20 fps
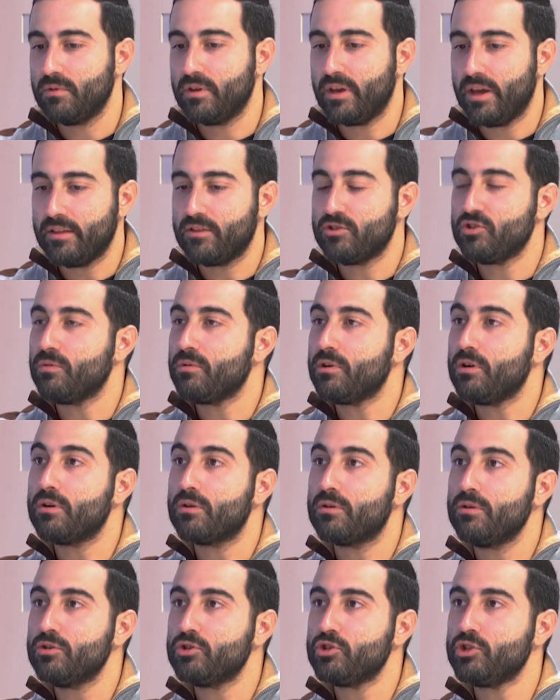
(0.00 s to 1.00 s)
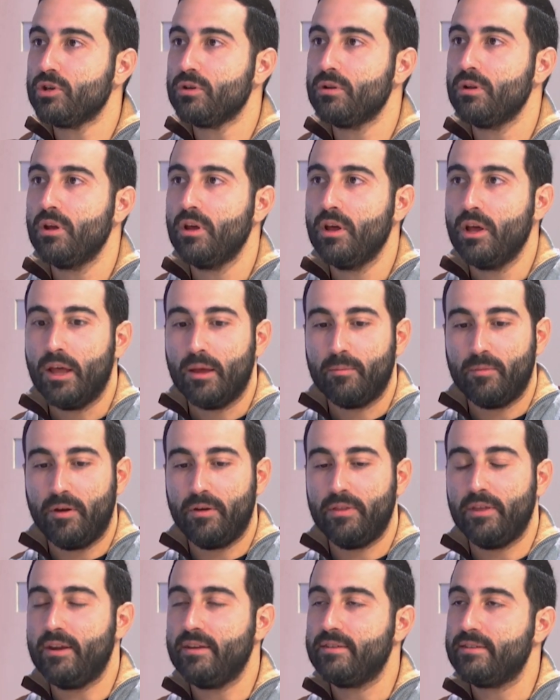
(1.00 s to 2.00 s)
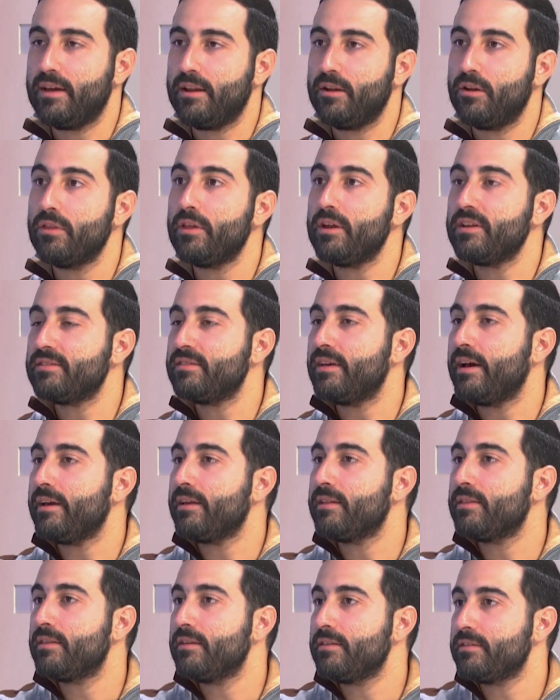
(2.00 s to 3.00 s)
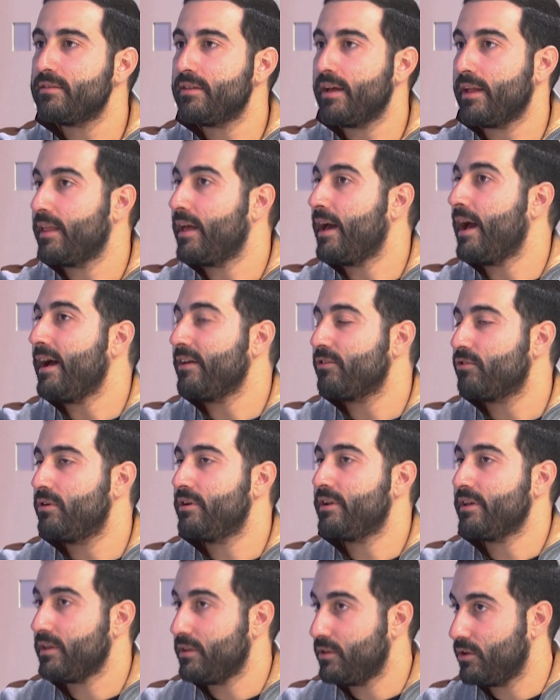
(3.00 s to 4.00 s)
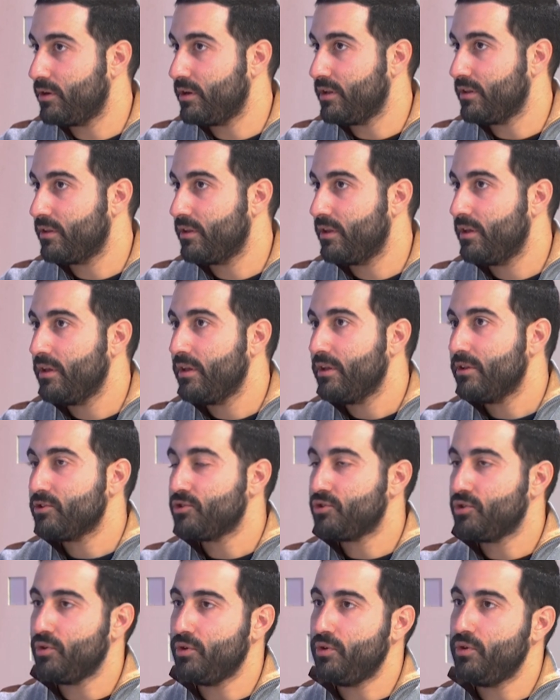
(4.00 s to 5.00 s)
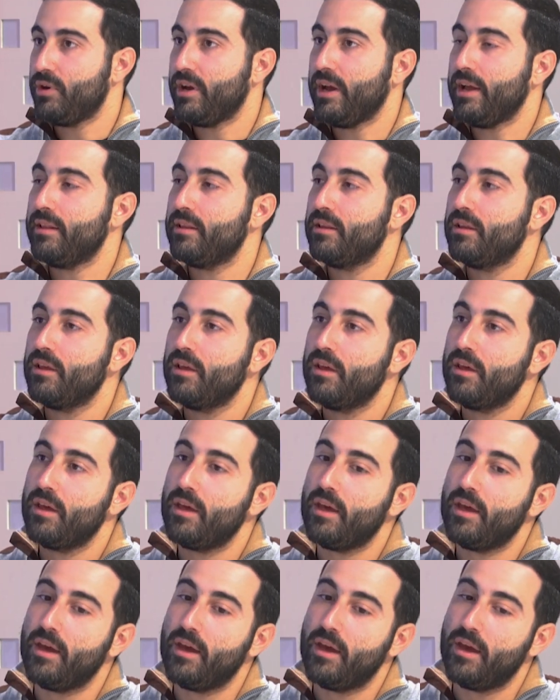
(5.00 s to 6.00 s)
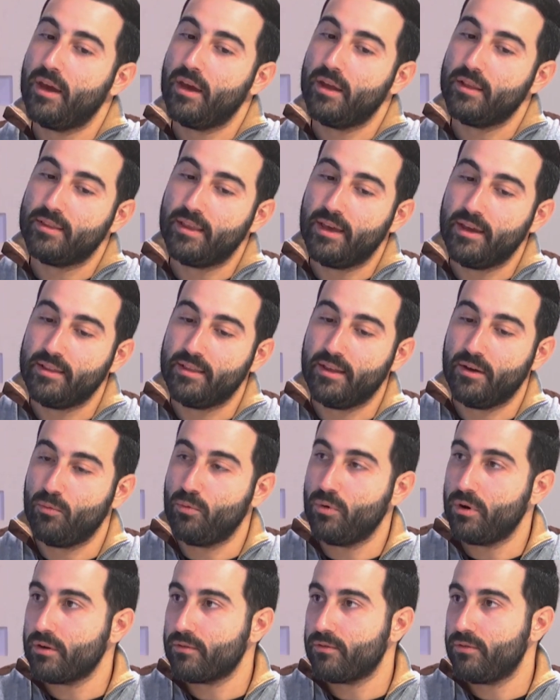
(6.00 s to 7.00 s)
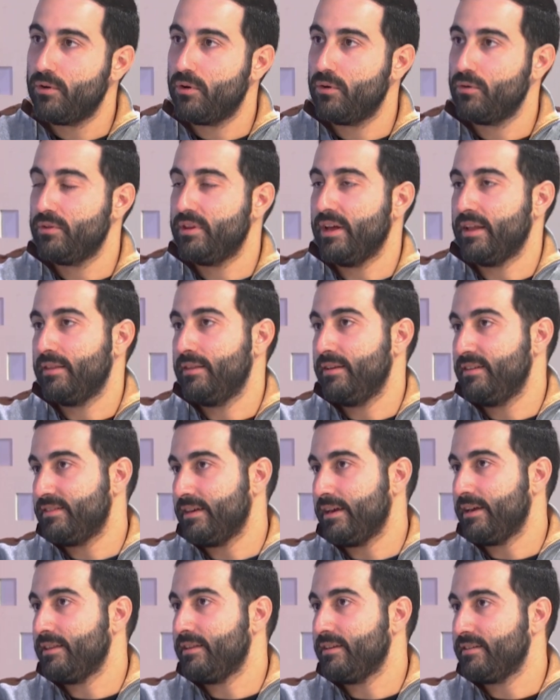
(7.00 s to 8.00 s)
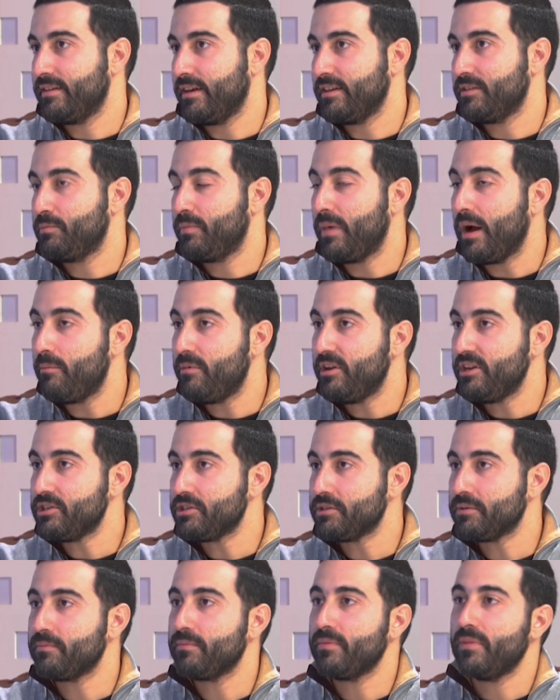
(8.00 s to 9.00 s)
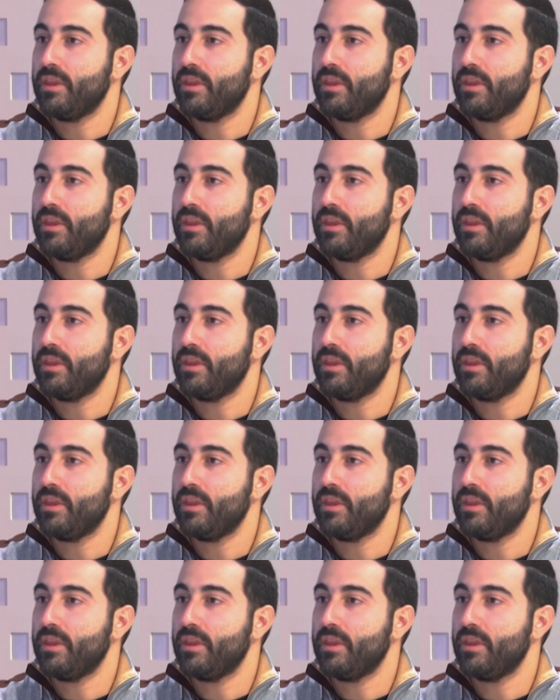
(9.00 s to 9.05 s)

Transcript: get some conclusion, maybe there is another scientist that has already done it. So you can take the workflow that this scientist has published